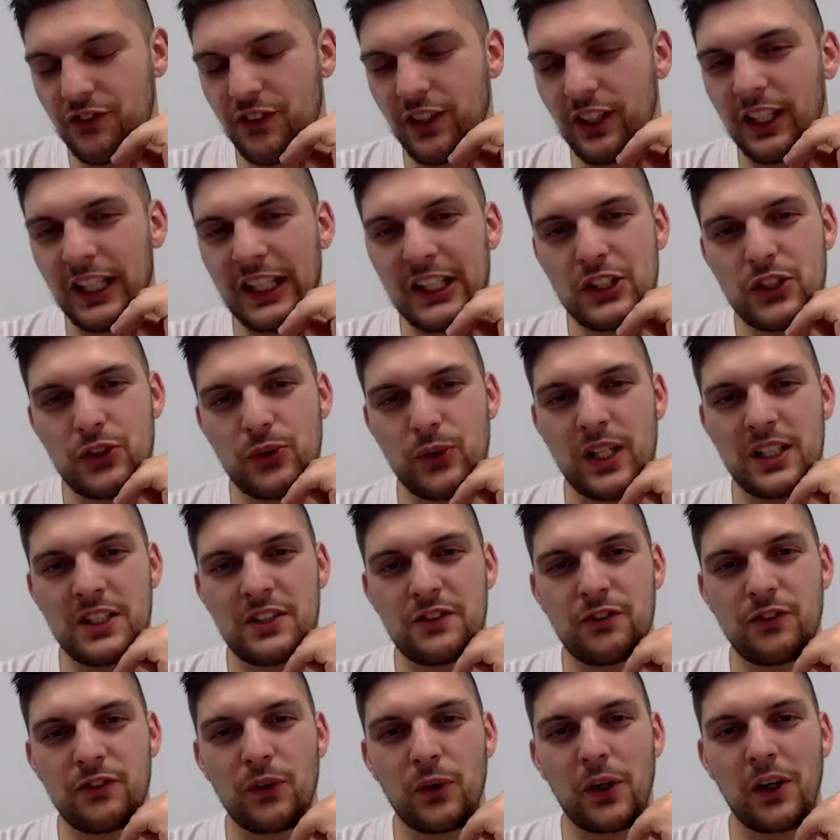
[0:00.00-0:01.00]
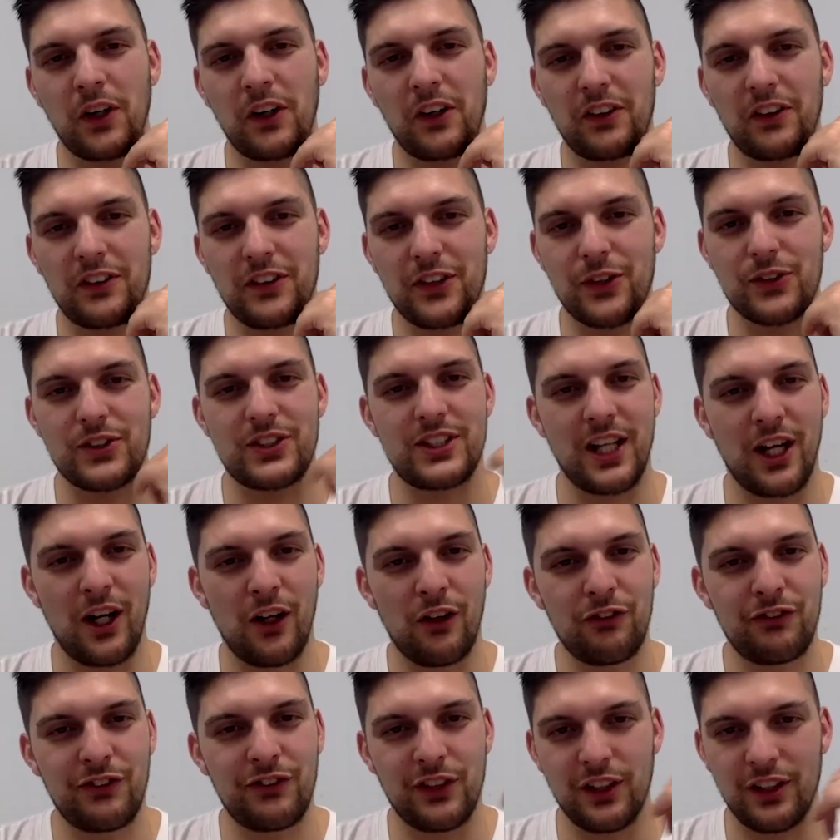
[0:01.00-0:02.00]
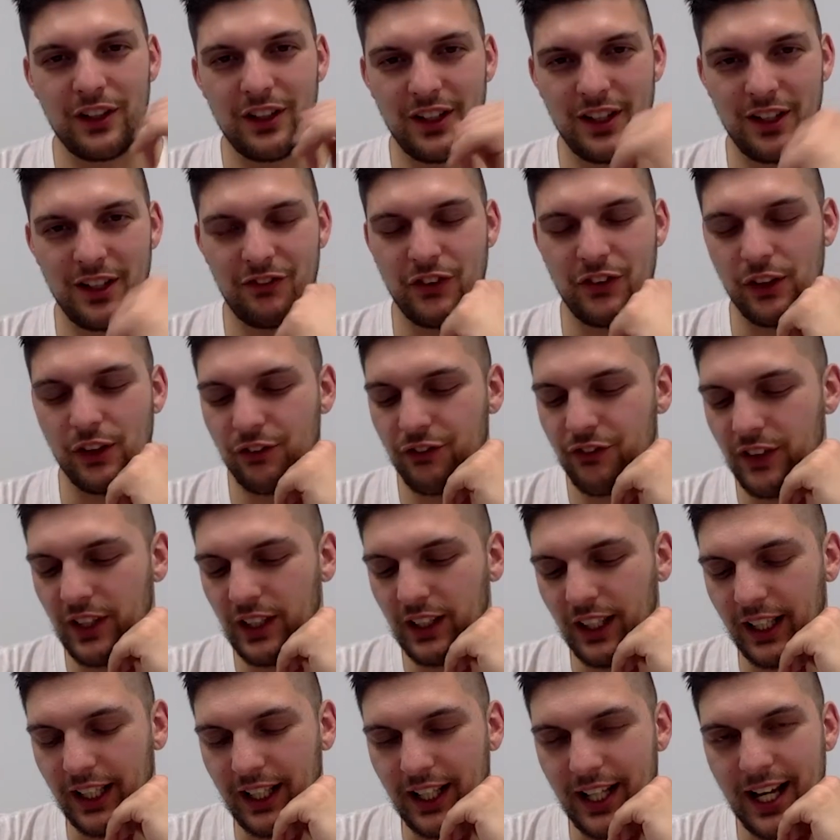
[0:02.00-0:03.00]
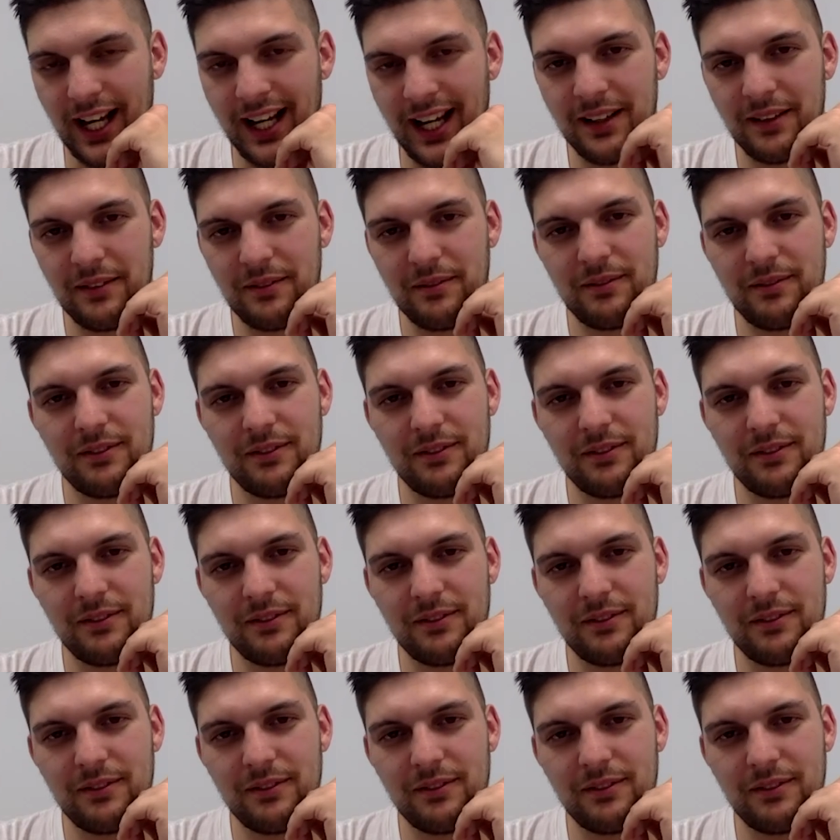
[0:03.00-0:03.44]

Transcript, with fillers: feeling stress for yourself. If you're feeling that